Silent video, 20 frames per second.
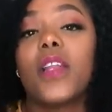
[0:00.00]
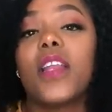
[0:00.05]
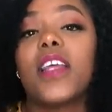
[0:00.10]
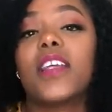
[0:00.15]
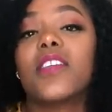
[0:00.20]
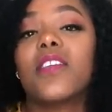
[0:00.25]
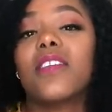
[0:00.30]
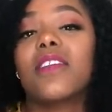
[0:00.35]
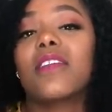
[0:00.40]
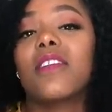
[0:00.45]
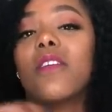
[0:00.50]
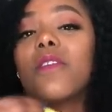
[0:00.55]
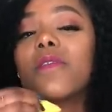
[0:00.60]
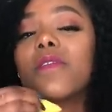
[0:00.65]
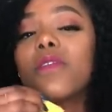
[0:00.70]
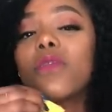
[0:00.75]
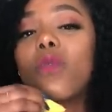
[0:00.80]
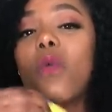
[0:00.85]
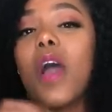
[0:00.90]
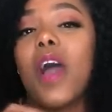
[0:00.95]
we let
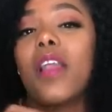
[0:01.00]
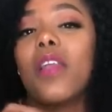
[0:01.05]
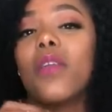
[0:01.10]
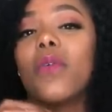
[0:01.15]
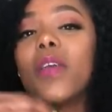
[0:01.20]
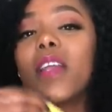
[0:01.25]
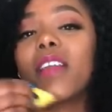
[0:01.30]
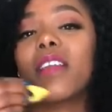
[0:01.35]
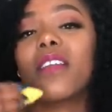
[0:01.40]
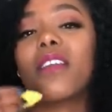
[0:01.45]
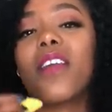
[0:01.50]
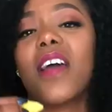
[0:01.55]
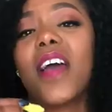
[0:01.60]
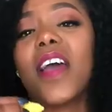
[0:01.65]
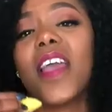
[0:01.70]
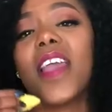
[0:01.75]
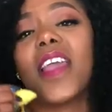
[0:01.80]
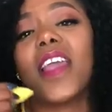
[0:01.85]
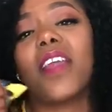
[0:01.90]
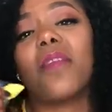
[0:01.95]
ourselves swallow and
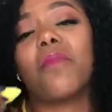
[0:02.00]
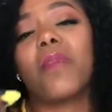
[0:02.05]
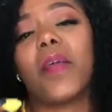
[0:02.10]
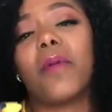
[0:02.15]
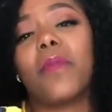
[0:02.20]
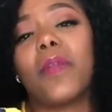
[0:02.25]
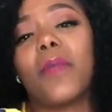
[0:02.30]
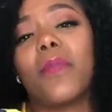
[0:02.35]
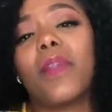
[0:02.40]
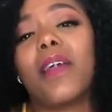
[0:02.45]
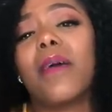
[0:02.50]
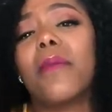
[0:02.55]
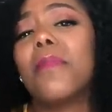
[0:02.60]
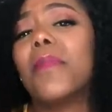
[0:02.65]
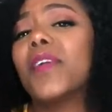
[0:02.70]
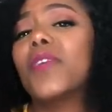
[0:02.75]
cry and blah, blah, blah.